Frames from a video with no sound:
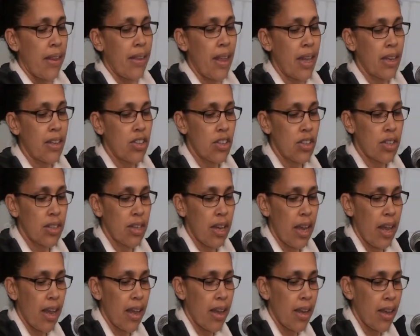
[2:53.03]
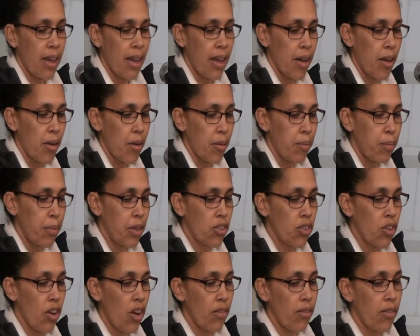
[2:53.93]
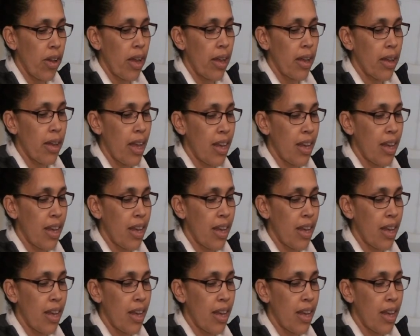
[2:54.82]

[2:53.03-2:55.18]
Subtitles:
That's just a picture of a